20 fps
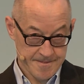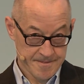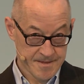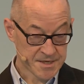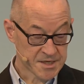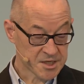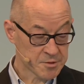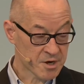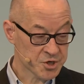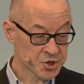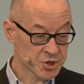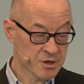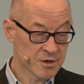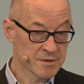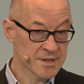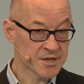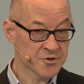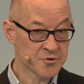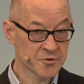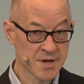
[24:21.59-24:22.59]
This is my
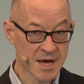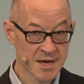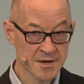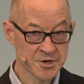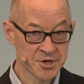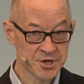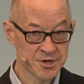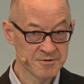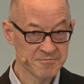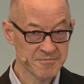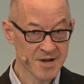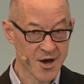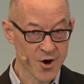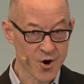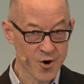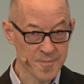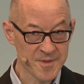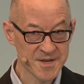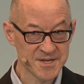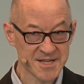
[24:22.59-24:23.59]
short introduction. I
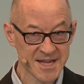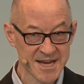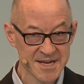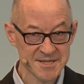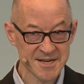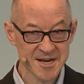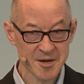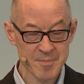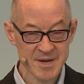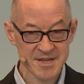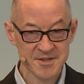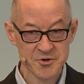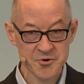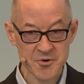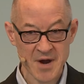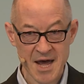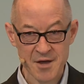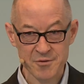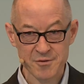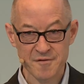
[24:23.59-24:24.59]
hope this lays a little bit the
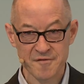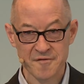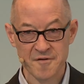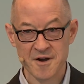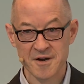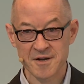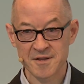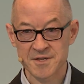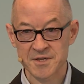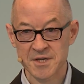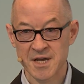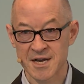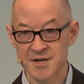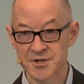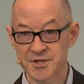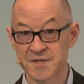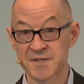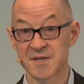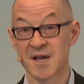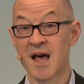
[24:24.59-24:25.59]
ground to further
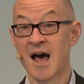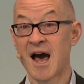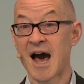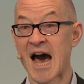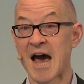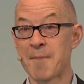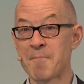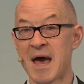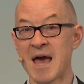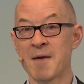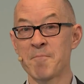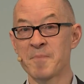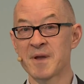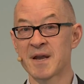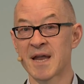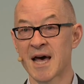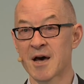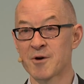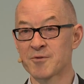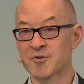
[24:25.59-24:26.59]
discussions. I'm happy
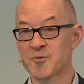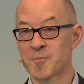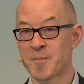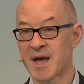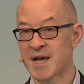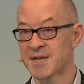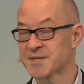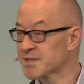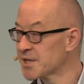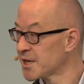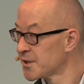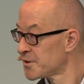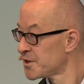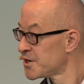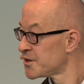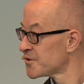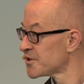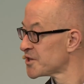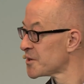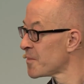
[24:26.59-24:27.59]
now to pass on
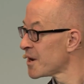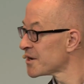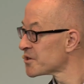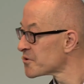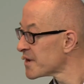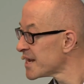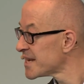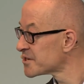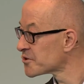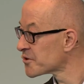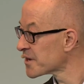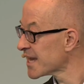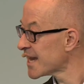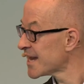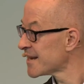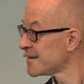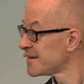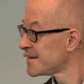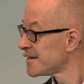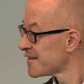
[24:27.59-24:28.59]
to the moderator
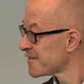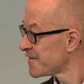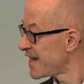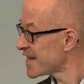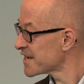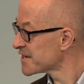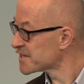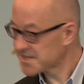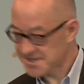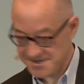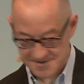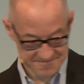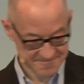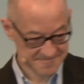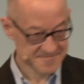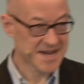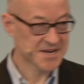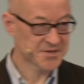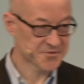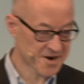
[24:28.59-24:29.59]
again. Thanks.
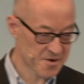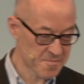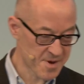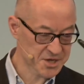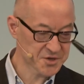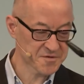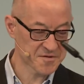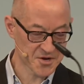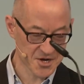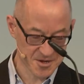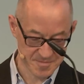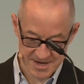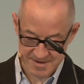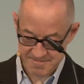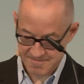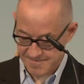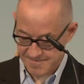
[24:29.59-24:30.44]
Thanks very much for coming.